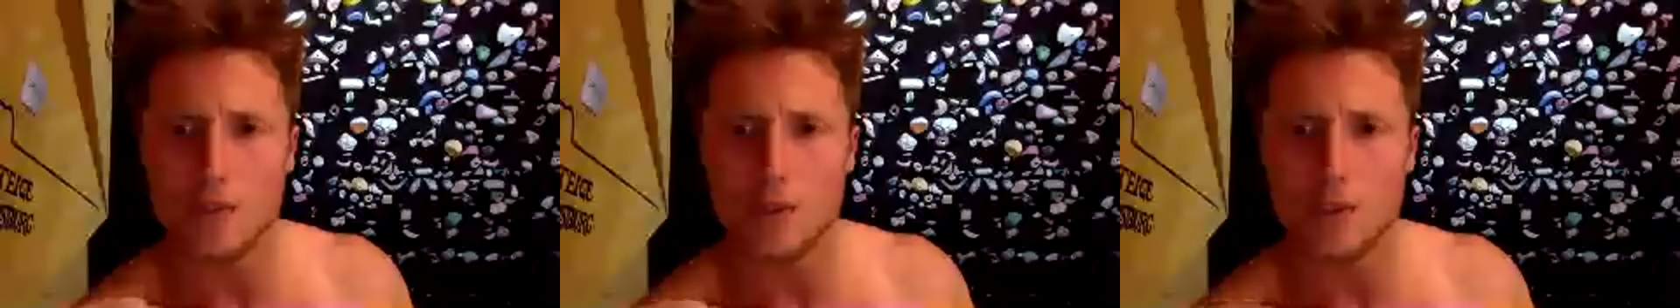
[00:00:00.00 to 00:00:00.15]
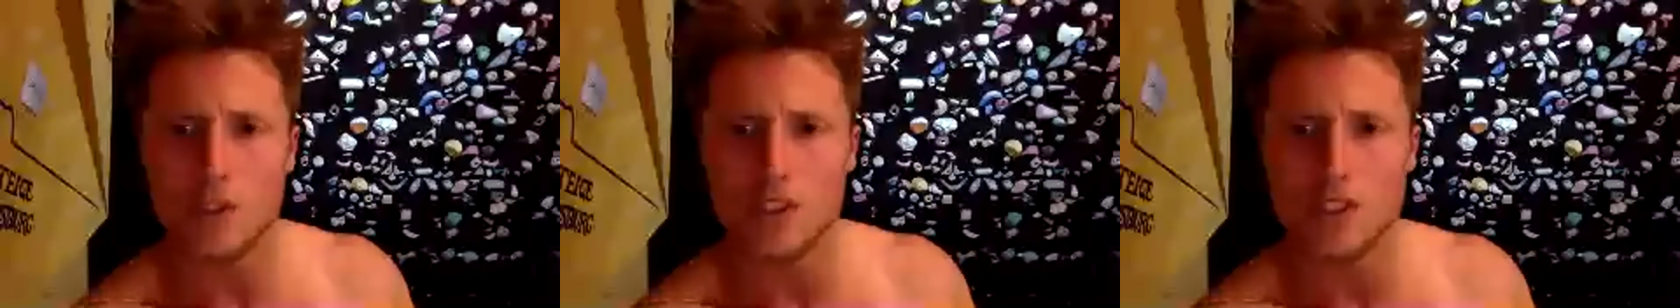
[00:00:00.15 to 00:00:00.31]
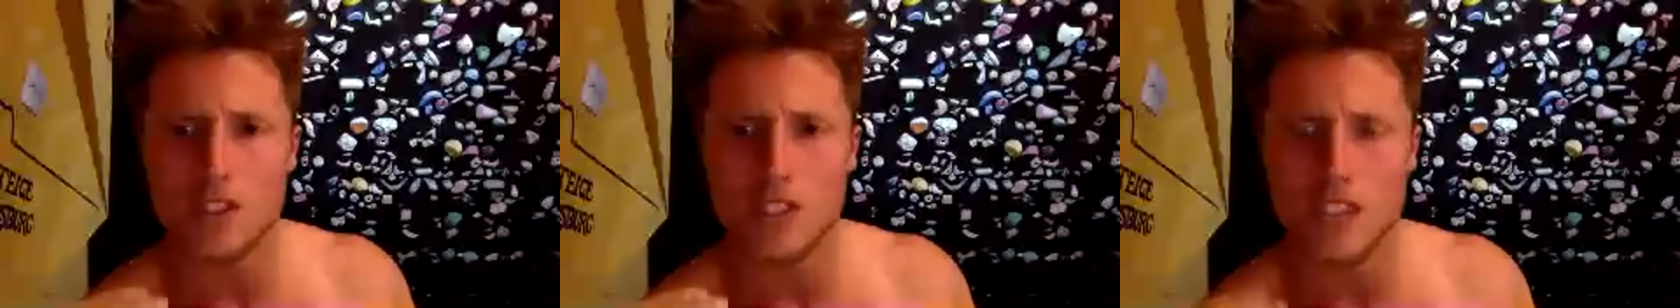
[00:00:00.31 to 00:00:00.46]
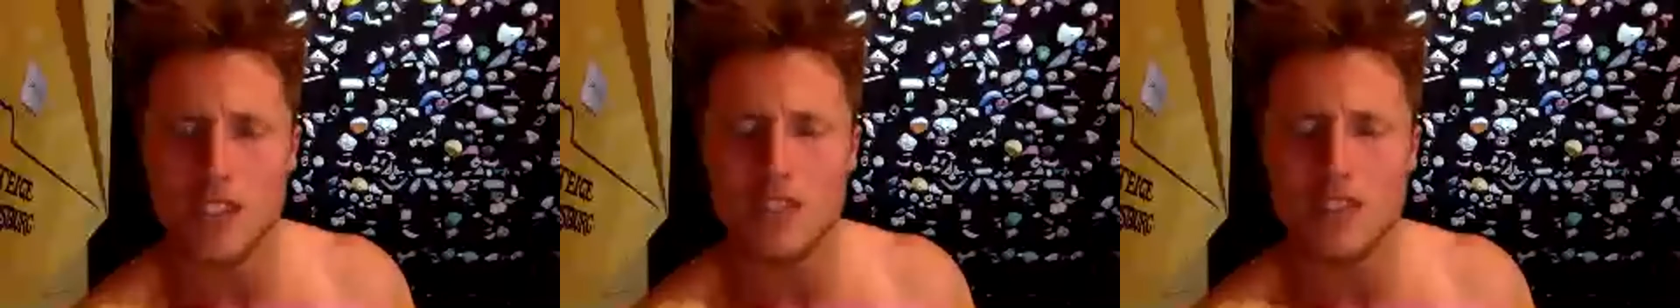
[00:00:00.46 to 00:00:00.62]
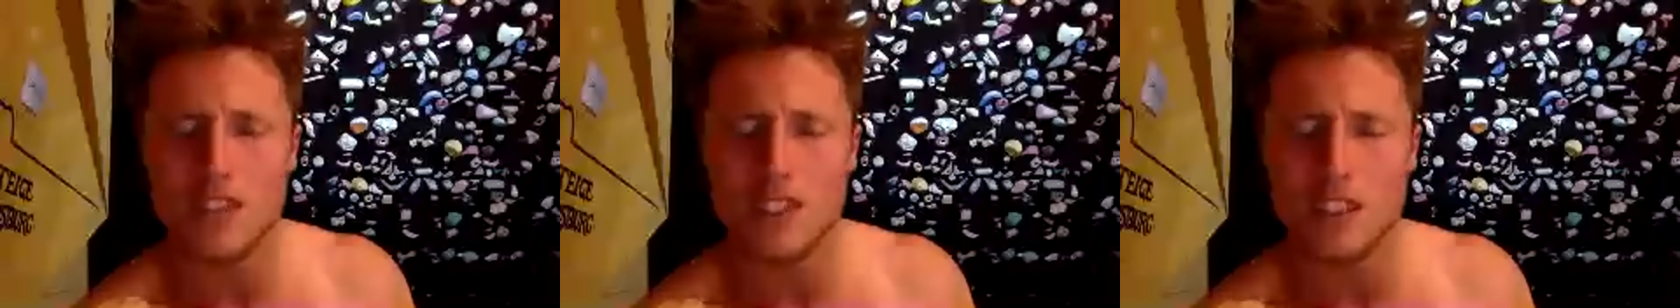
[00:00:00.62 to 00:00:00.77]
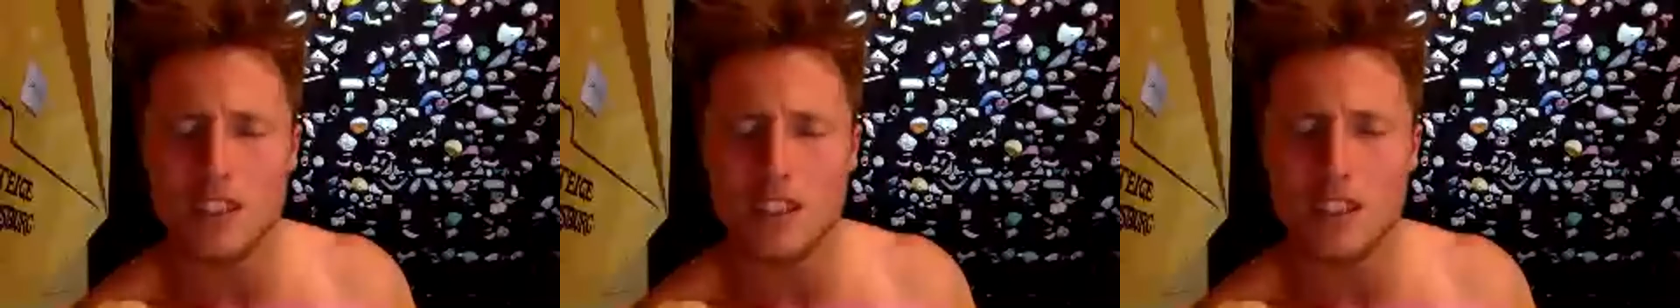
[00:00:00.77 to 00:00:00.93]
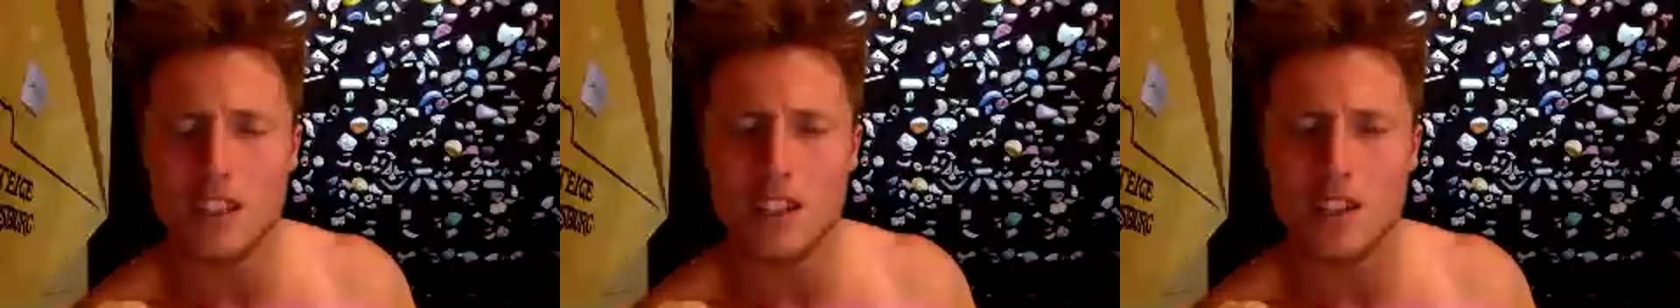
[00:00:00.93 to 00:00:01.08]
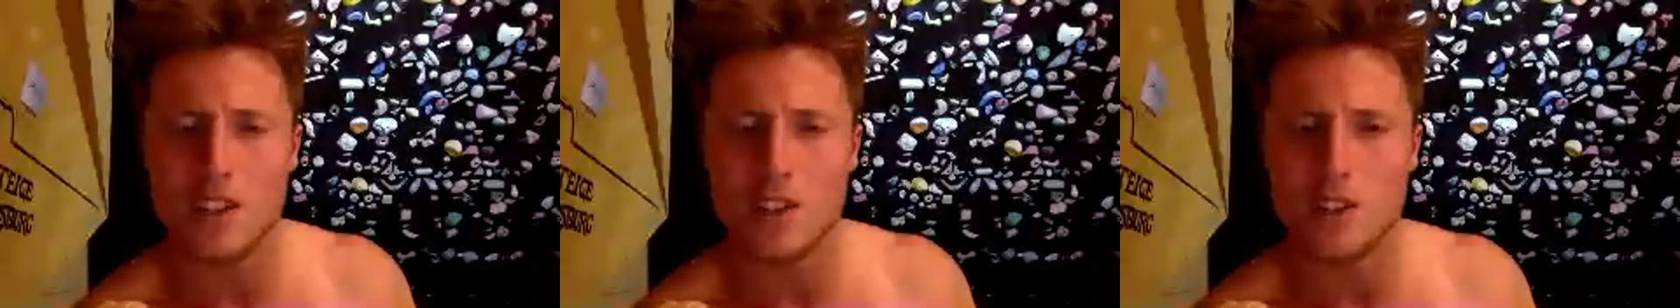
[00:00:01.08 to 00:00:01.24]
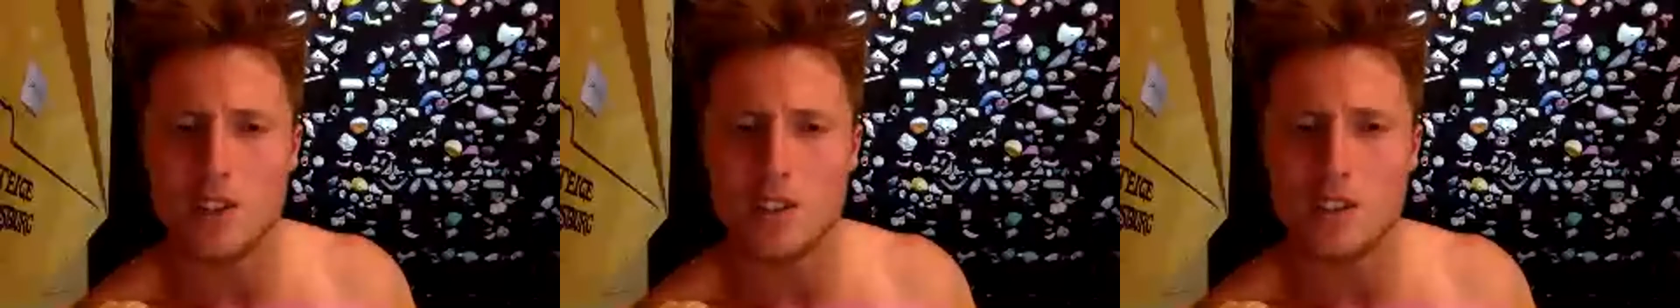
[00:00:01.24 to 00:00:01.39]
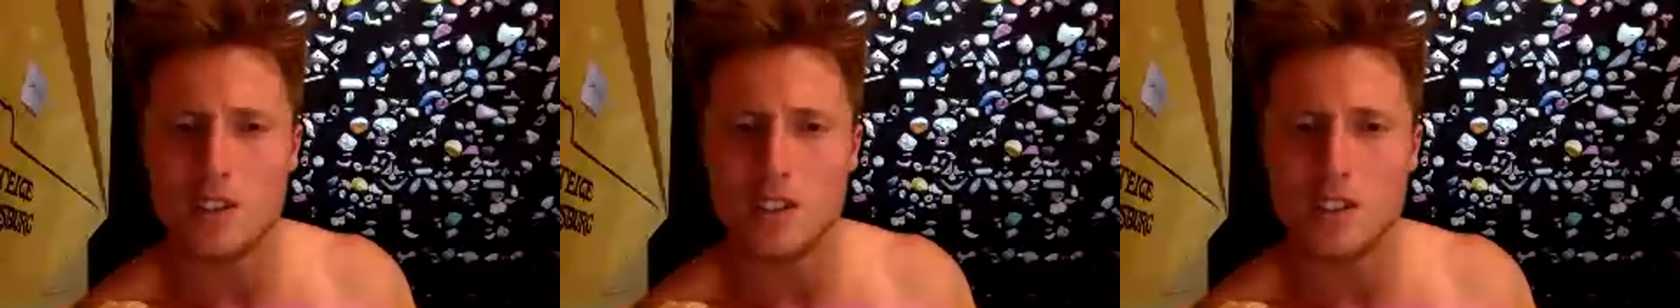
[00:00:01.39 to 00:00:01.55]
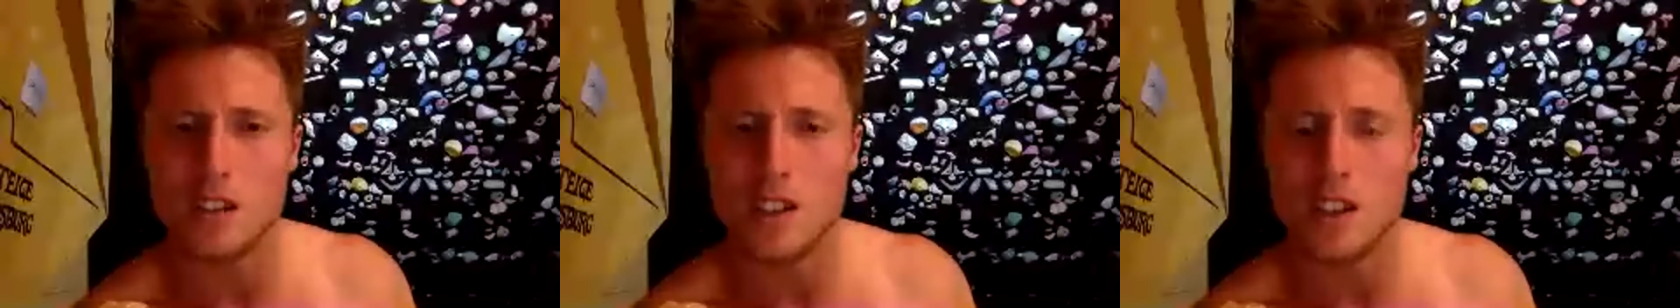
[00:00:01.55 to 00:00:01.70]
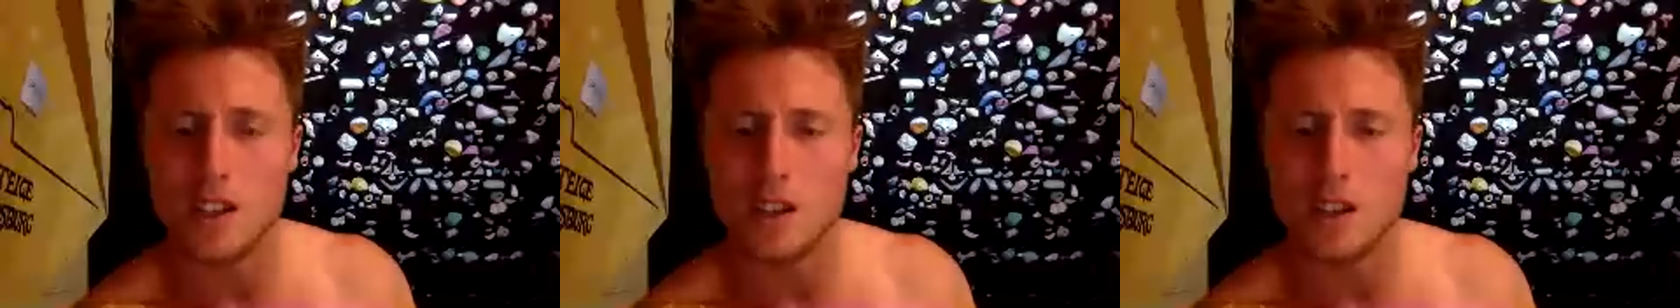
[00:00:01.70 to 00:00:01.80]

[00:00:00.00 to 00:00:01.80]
for 7 years